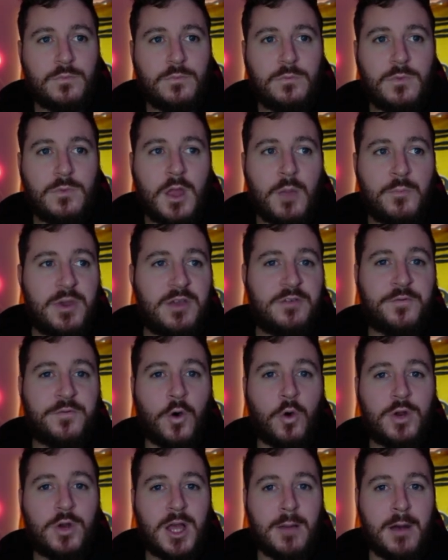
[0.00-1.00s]
Big
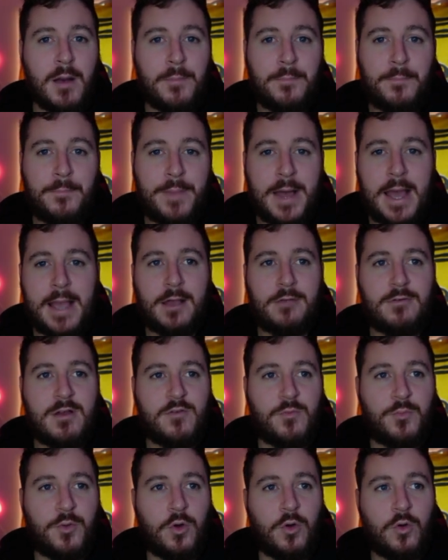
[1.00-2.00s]
forward come up, bang, and grab a
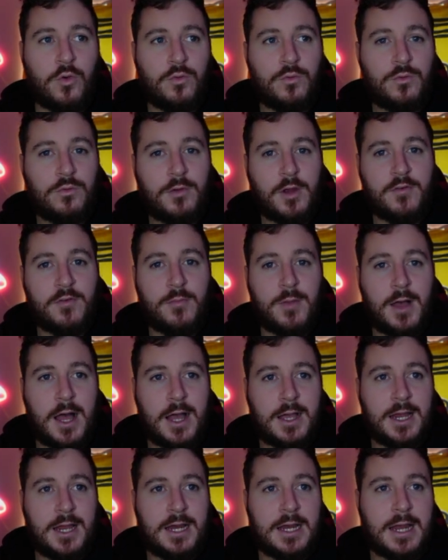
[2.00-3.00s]
ball, grab a
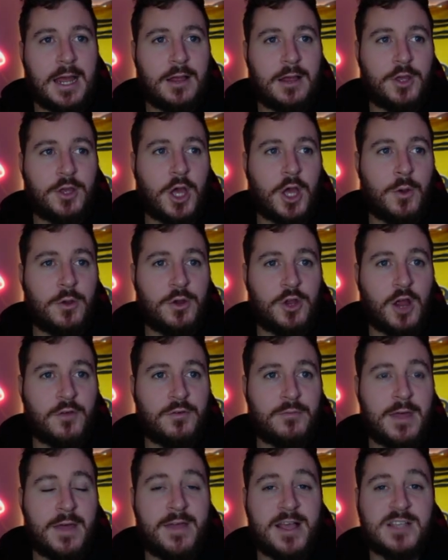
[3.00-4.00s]
mark, and we go from
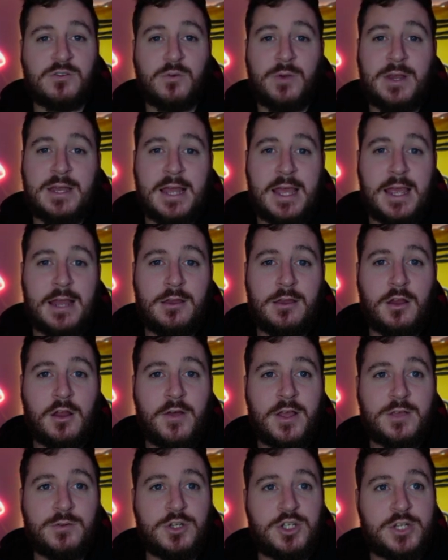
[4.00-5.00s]
there. And that's what we need.
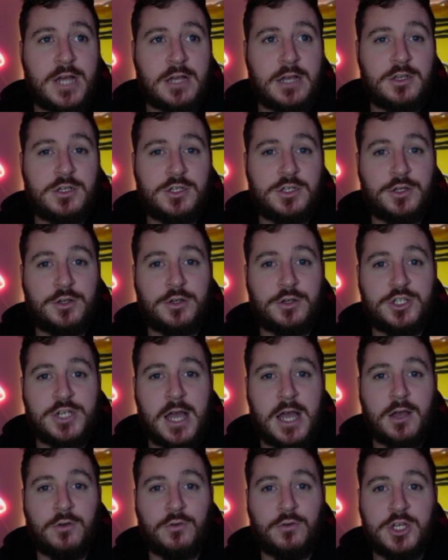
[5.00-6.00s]
That's what Jack used to do.
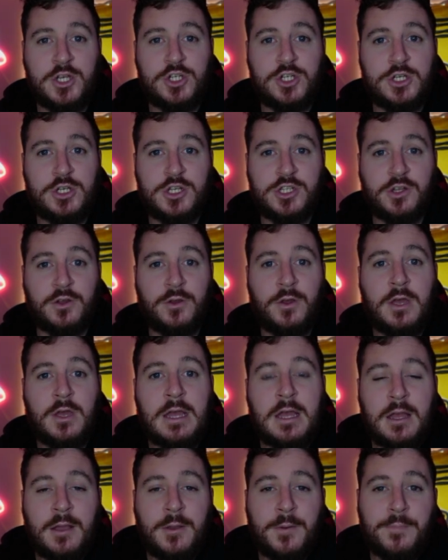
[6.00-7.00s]
Jack or Lynchy used to.
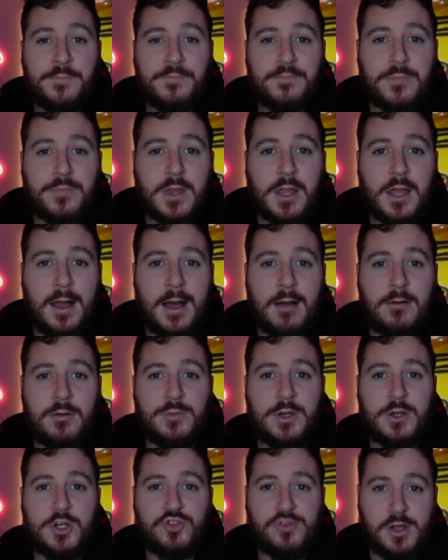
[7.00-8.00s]
When we
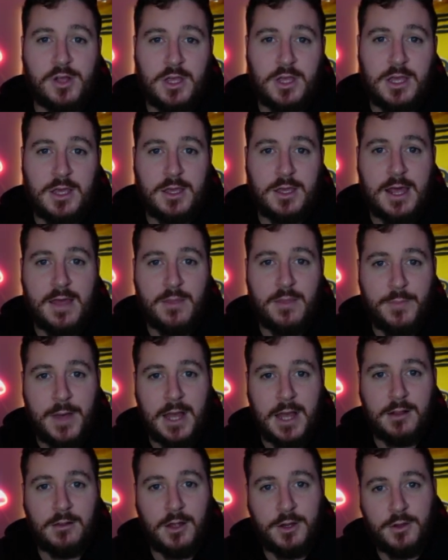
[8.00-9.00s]
were struggling to get out of the back
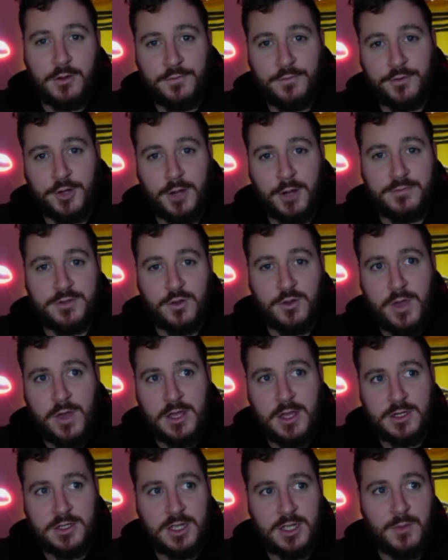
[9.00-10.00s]
line, he'd float up to the wing and
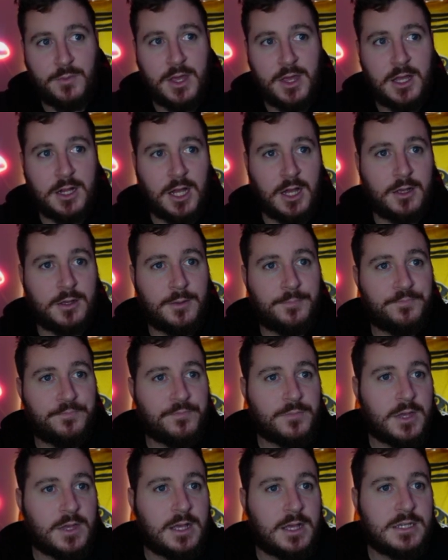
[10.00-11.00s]
just take a big clunk.
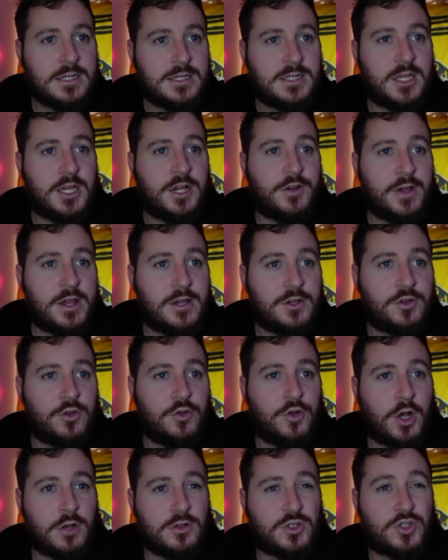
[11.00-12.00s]
Steely Green, 2
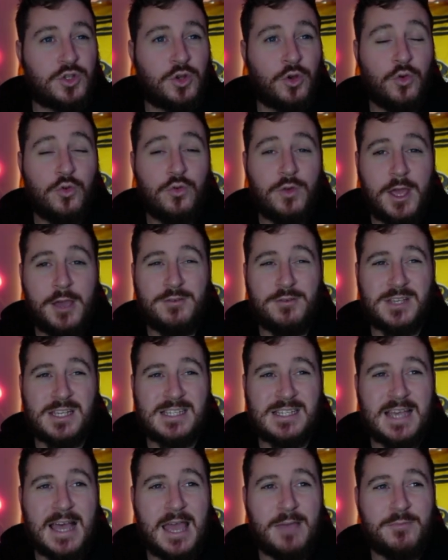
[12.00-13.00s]
goals, 2. He was the
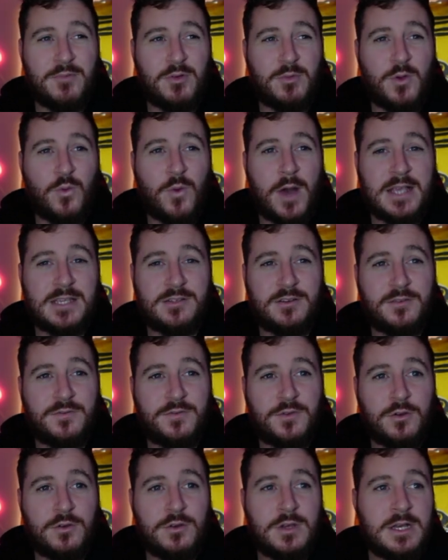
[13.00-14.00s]
same, probably wasted a
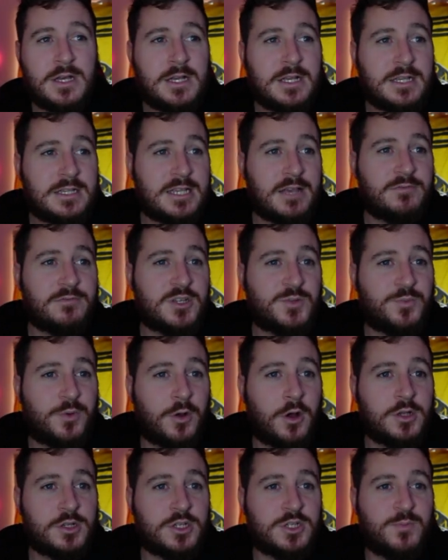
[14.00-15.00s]
few. 7
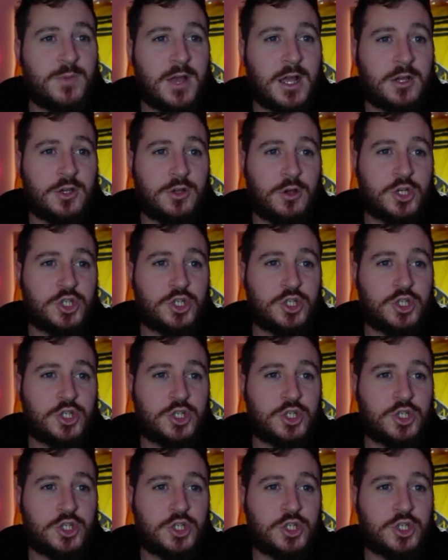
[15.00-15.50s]
disposals. McIntosh,